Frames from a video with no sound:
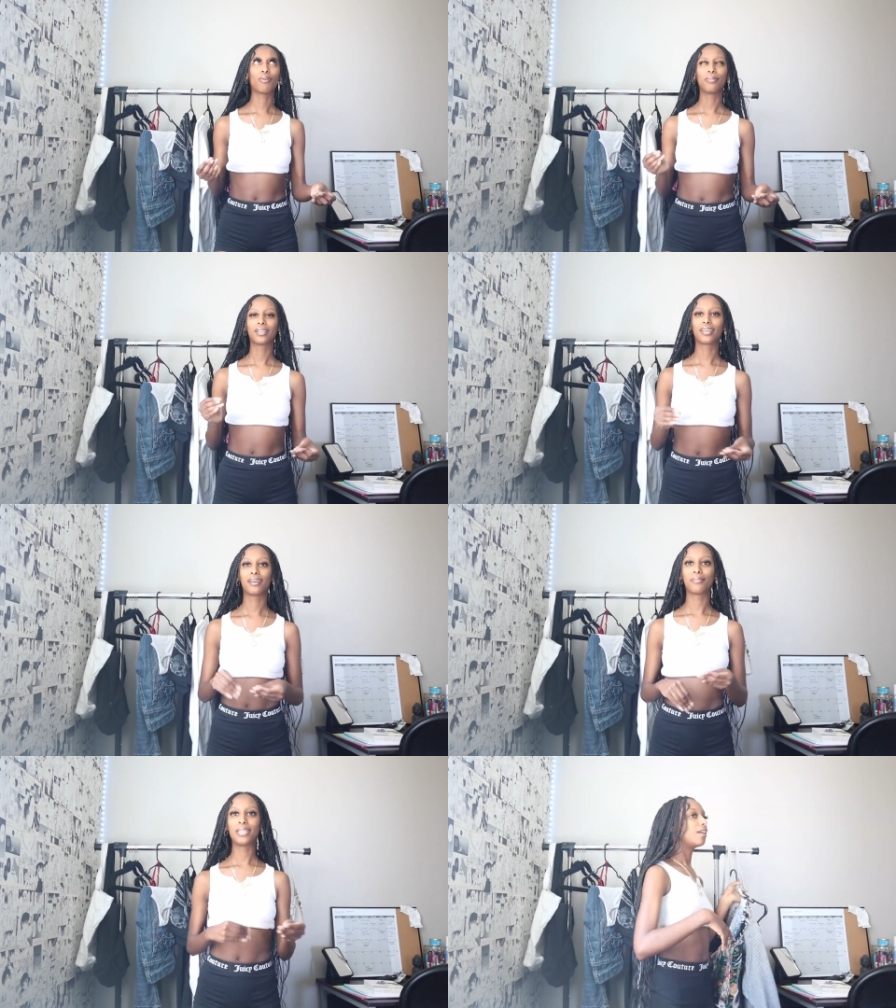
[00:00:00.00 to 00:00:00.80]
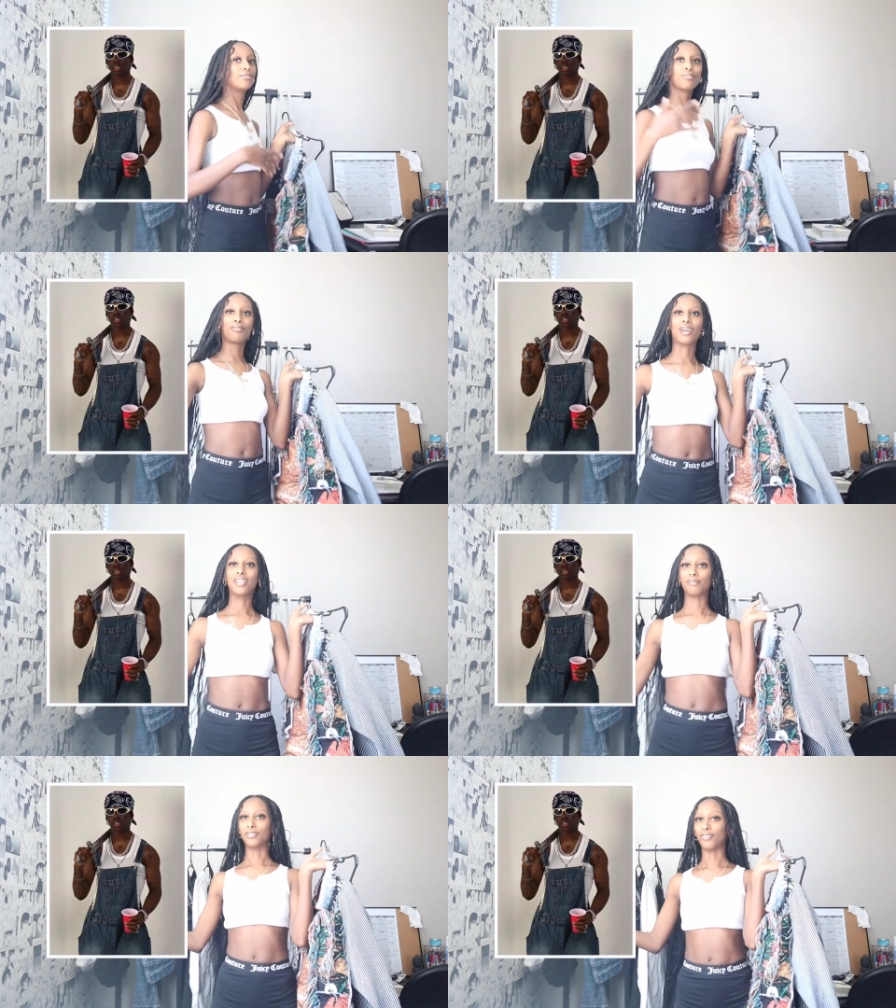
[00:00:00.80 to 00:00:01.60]
replica, but it's recreate
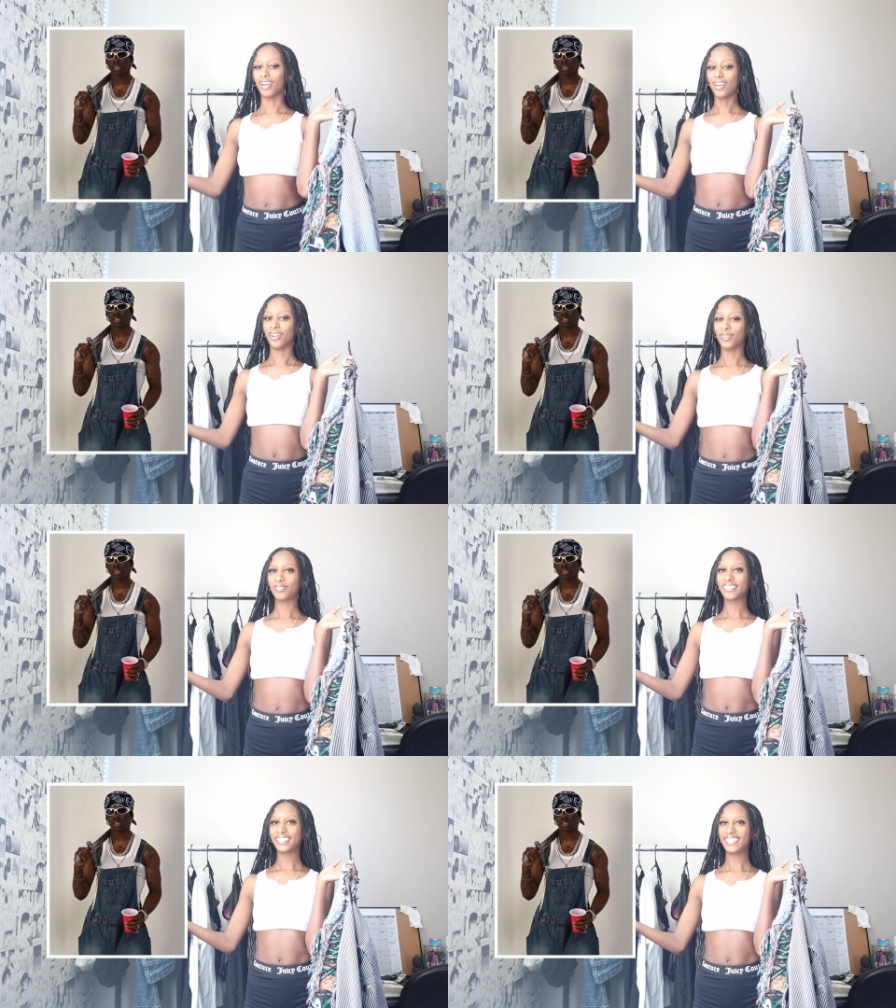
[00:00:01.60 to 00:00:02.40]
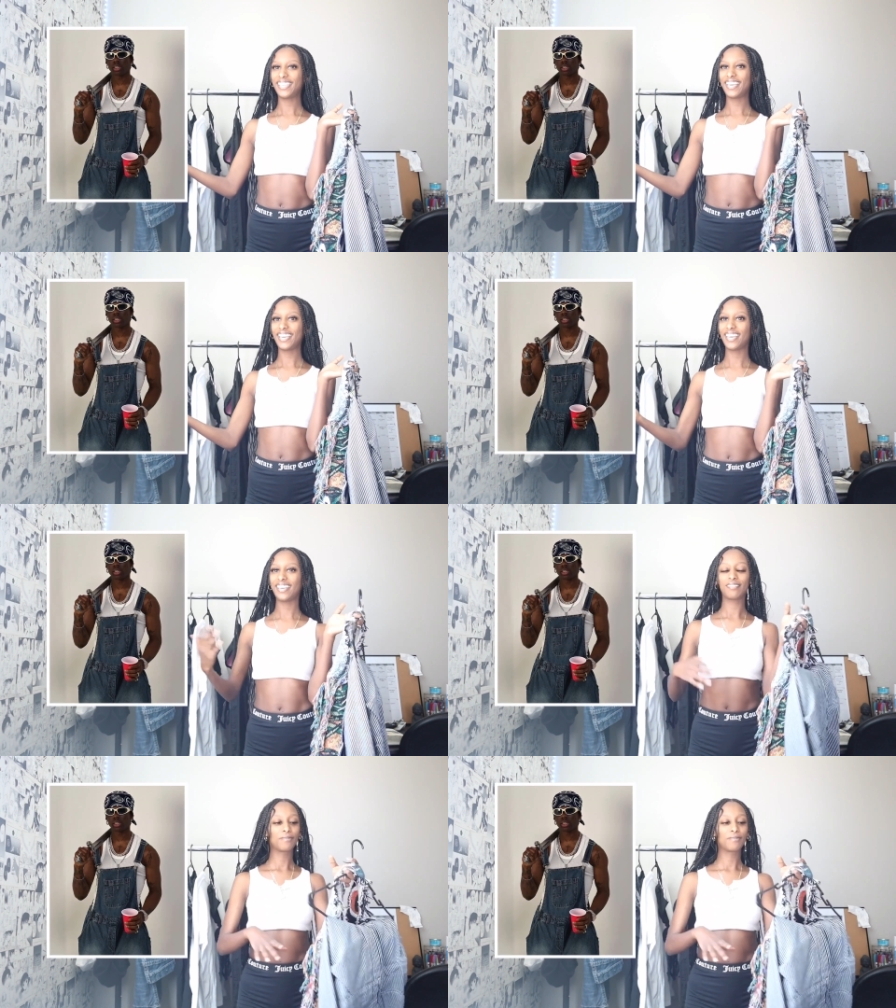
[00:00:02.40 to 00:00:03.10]
this picture right here. Ee.